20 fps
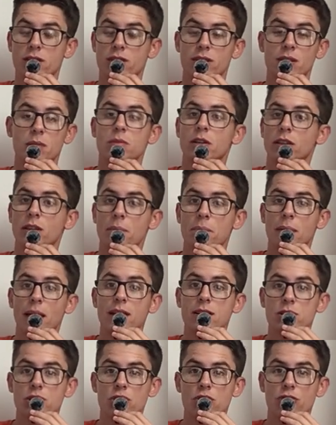It seems like the
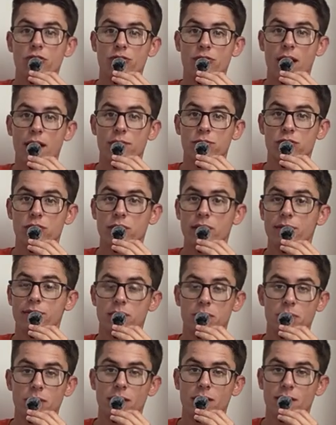best year to draft
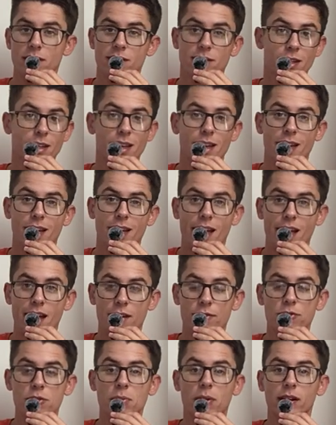Chiefs because
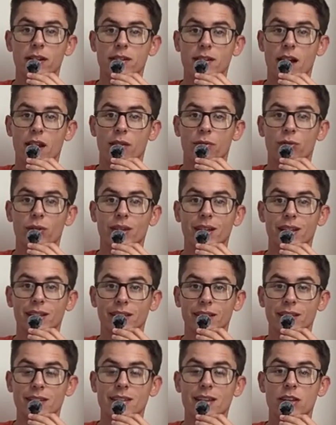everybody's kind of forgetting
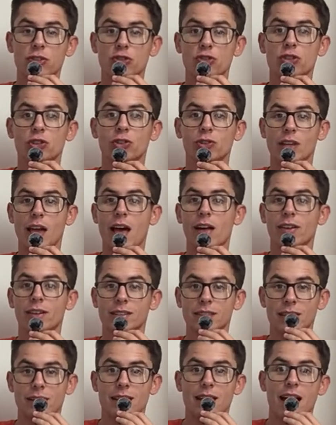that these guys are still
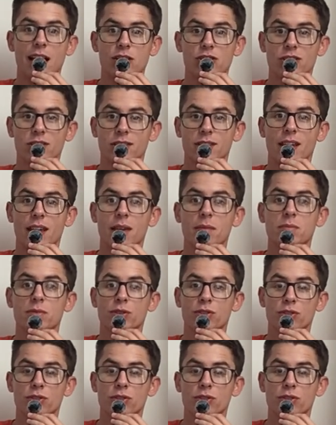talented, not just names.